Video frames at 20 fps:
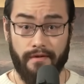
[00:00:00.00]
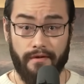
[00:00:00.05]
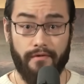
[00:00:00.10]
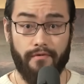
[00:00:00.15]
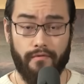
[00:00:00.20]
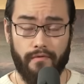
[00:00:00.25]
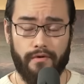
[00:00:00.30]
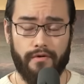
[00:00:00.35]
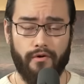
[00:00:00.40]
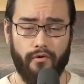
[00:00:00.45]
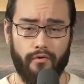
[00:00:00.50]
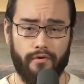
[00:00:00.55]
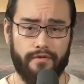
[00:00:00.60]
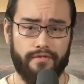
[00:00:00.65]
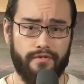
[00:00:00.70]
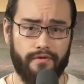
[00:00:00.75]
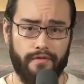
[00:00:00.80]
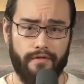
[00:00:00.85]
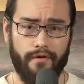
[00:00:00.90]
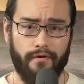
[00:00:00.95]
who, according
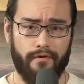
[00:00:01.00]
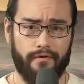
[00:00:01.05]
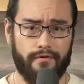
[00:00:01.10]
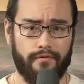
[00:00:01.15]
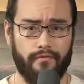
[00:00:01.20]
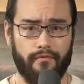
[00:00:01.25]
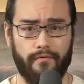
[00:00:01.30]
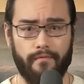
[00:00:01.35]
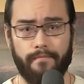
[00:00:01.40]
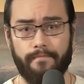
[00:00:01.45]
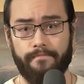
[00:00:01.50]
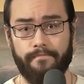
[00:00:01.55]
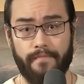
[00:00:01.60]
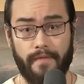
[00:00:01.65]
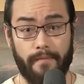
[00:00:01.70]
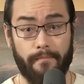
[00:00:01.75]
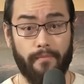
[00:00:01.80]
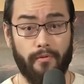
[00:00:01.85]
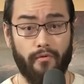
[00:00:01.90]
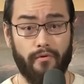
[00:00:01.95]
to the article,
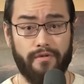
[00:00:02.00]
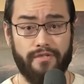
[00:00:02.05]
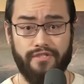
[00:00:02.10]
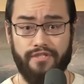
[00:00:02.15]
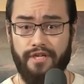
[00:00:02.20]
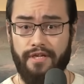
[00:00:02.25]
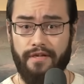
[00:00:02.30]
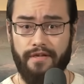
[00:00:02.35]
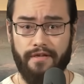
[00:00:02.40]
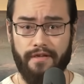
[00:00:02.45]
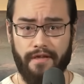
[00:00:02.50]
employed G.E.